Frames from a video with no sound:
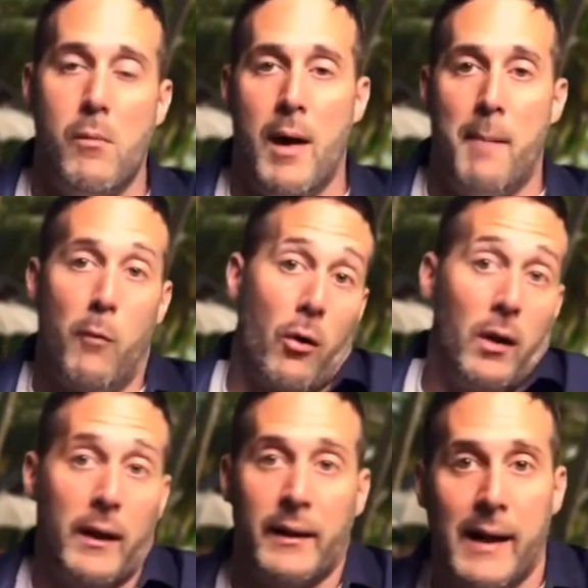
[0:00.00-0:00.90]
I more than
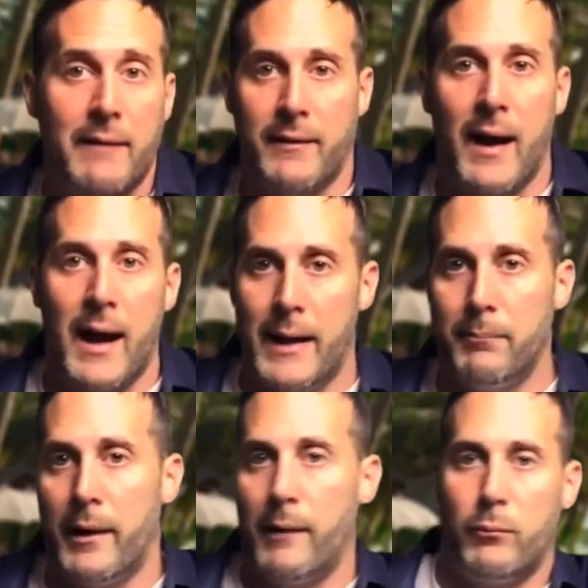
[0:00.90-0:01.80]
likely got denied,
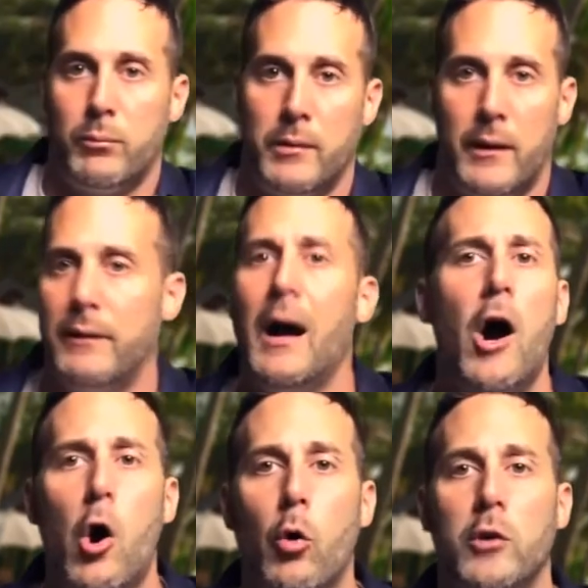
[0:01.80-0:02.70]
but
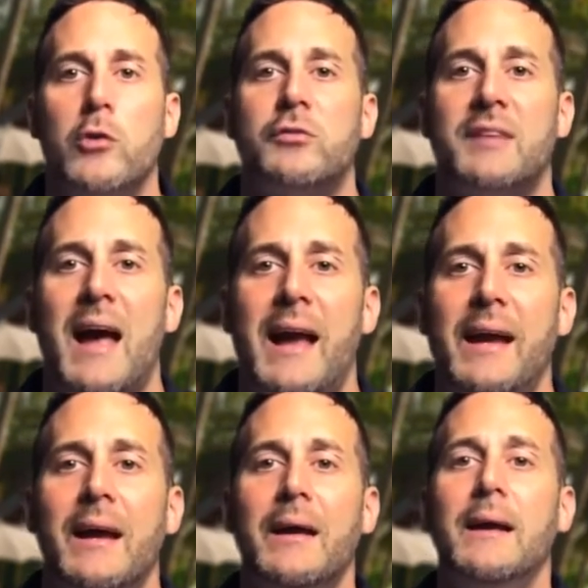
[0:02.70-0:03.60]
no, you
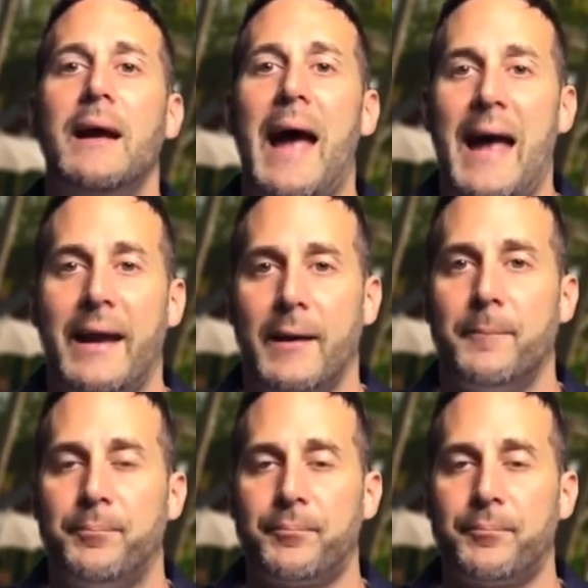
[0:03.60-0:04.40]
say, hey,